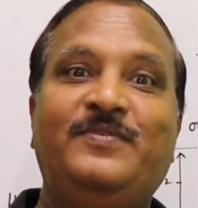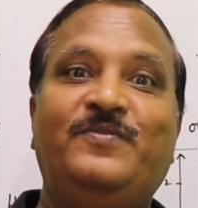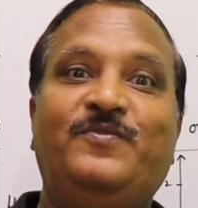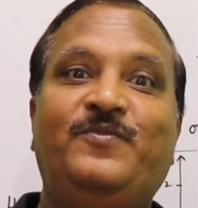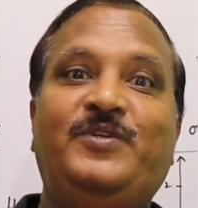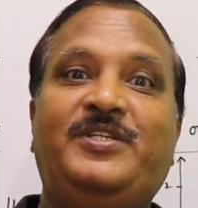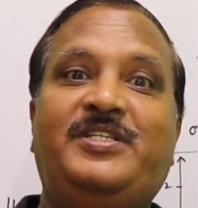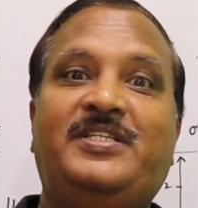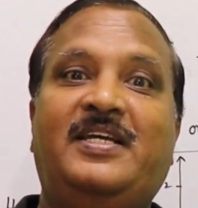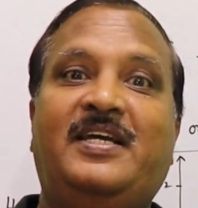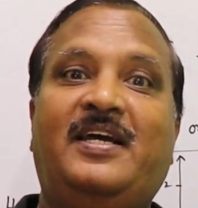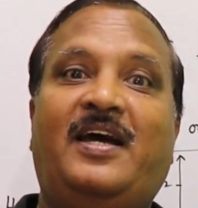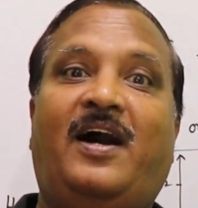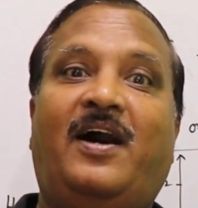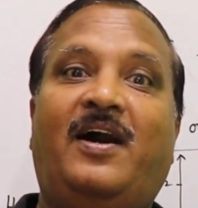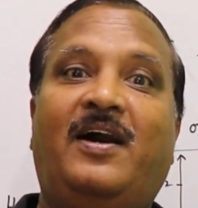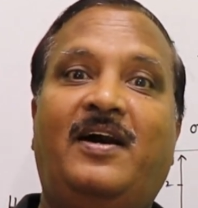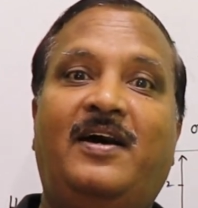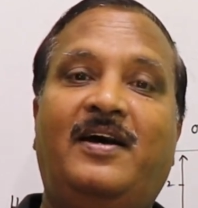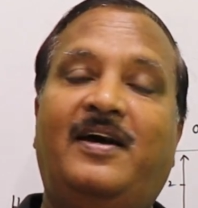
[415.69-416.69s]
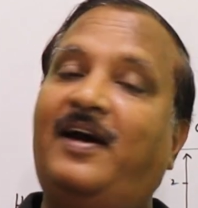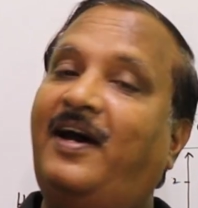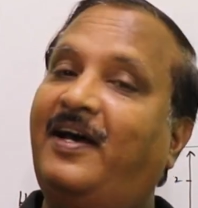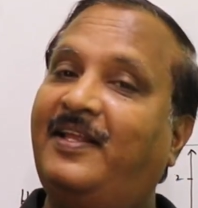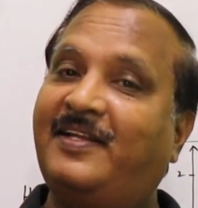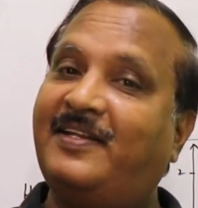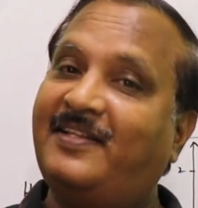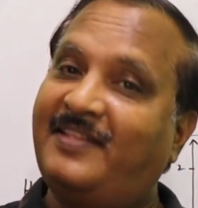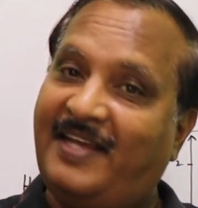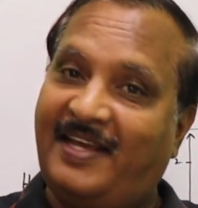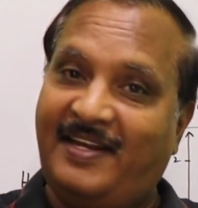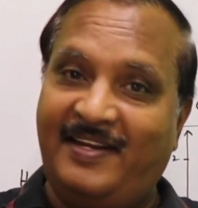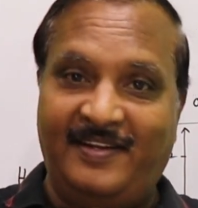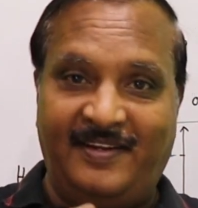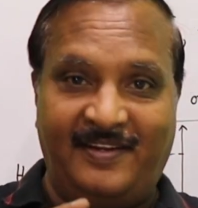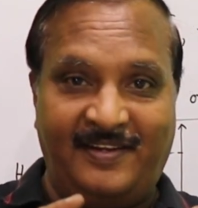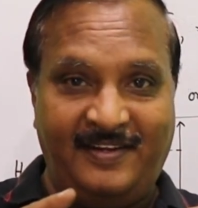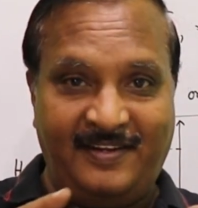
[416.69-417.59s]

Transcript: which are other than